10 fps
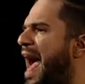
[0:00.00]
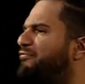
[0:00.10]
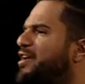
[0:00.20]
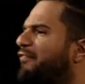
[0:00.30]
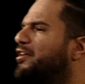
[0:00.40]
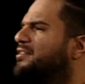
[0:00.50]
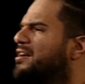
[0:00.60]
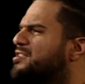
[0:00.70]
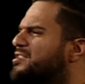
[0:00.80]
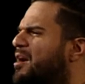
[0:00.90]
Have you ever
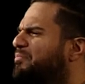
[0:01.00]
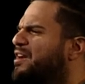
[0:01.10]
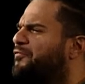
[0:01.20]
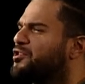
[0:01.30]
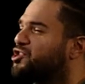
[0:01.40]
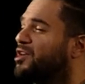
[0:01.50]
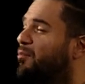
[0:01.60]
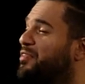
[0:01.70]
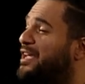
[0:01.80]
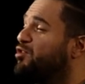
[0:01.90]
done something for
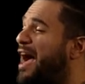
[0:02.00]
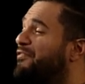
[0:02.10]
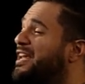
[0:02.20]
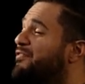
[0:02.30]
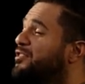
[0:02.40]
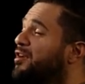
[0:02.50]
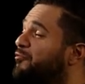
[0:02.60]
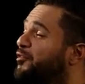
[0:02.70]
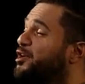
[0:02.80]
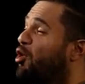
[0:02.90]
someone that you haven't even done
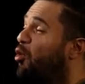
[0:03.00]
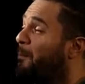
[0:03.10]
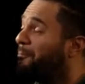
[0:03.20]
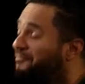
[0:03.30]
for your own